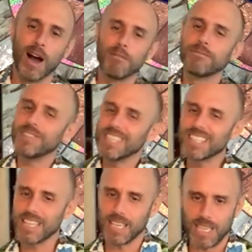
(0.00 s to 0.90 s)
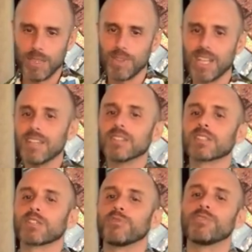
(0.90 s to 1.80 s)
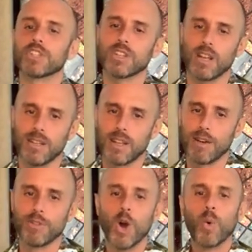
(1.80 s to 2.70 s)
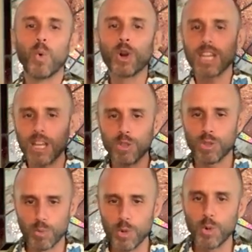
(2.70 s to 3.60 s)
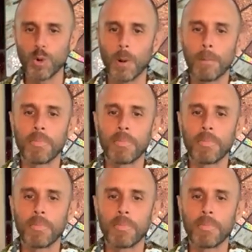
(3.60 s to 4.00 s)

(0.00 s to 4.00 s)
a feeling even, is sufficient enough working through,